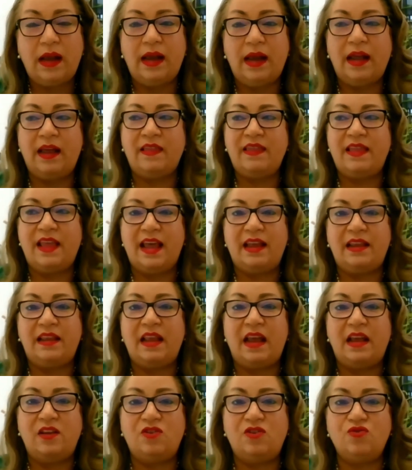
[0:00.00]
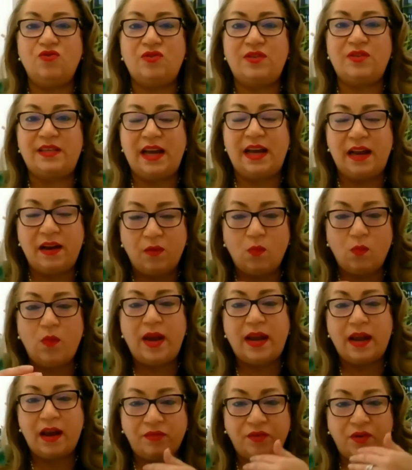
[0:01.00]
and then you see it
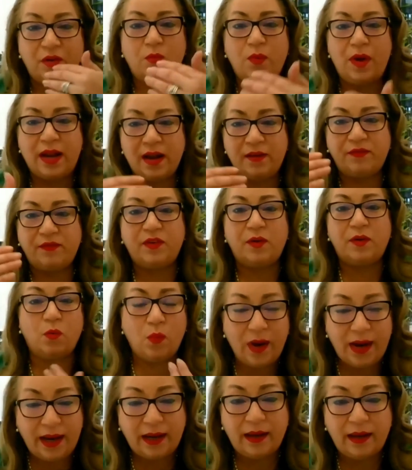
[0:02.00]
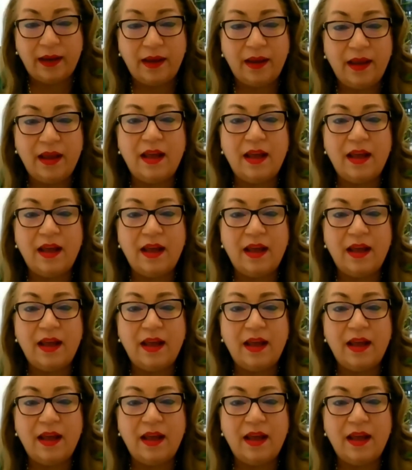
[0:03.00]
week after week after week,